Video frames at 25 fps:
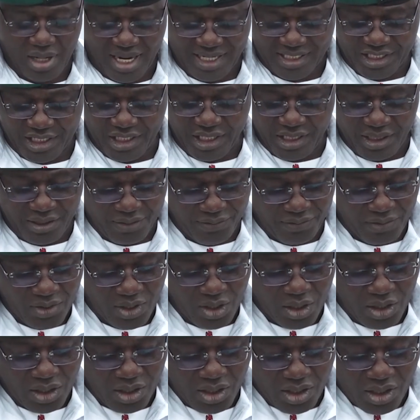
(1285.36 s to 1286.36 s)
achieve
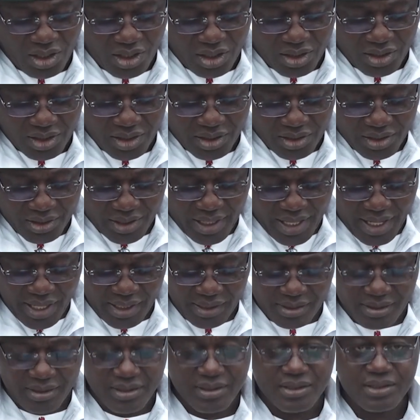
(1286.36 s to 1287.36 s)

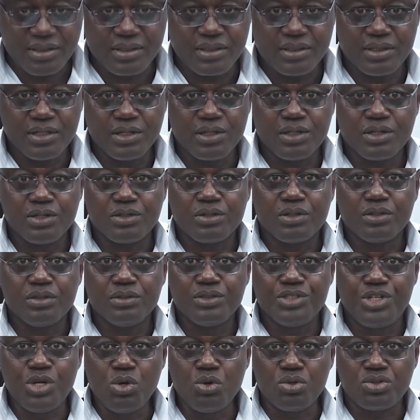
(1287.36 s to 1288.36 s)
this
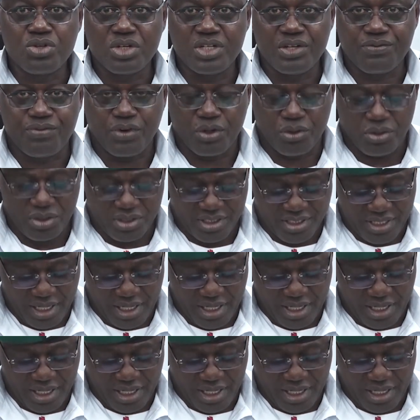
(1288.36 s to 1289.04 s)
due to the following